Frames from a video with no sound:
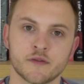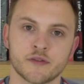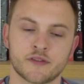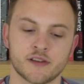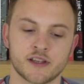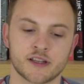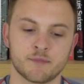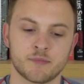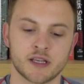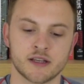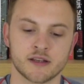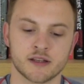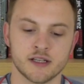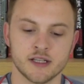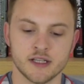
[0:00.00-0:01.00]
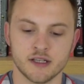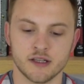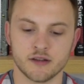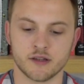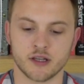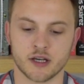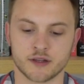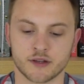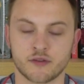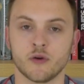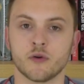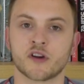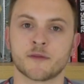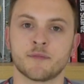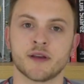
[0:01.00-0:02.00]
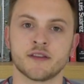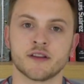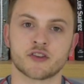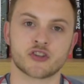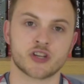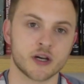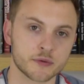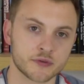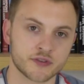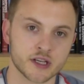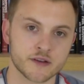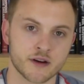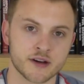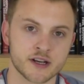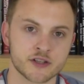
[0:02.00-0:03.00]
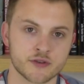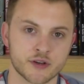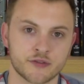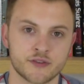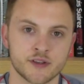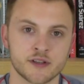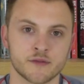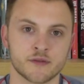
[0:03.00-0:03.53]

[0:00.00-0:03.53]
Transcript: Obviously, it's been the, the talk has been that Chelsea are very interested.